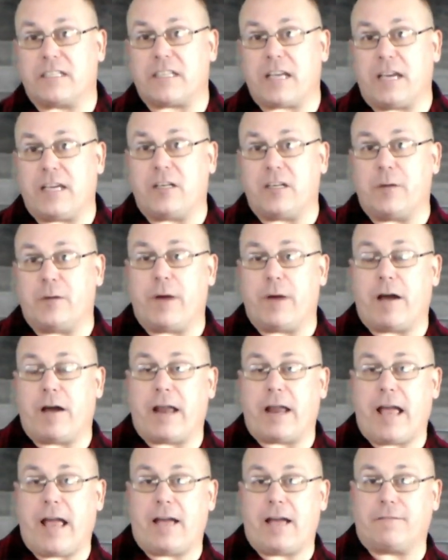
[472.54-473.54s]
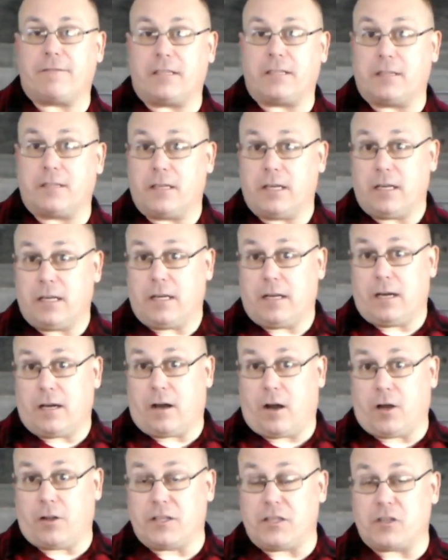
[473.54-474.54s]
excited about having
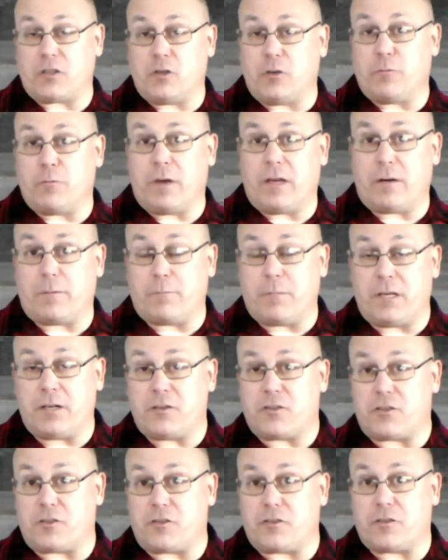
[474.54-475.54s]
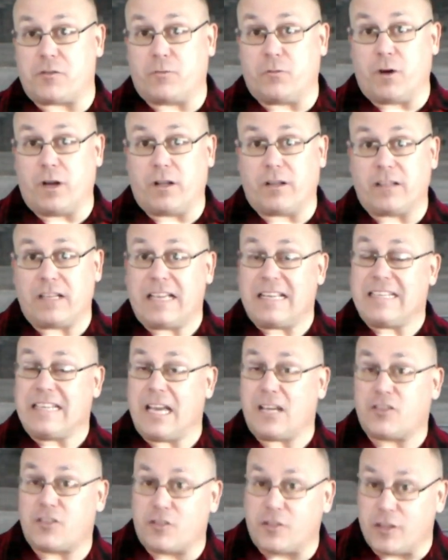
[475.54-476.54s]
all these new ministers. Well,
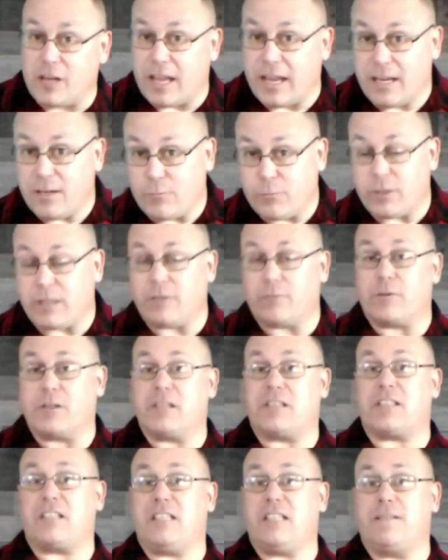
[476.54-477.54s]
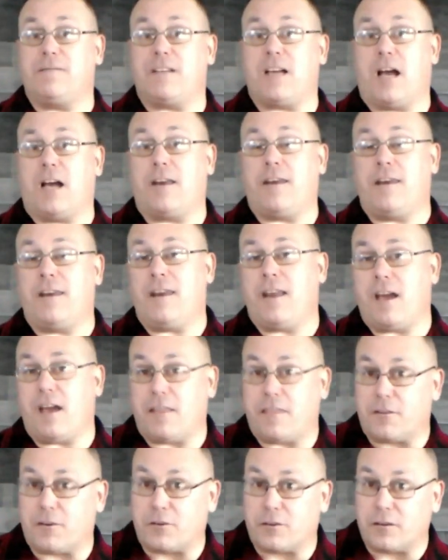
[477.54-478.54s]
yesterday we received
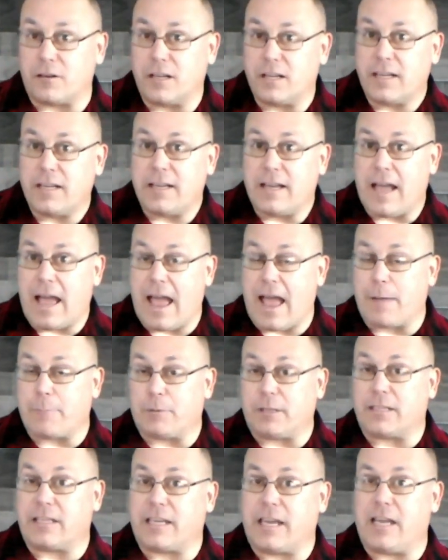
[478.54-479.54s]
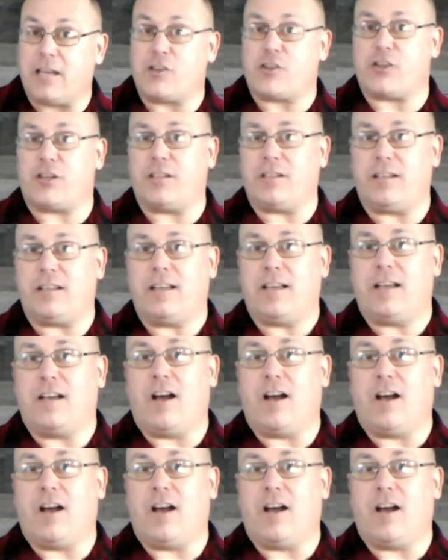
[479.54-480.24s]
another application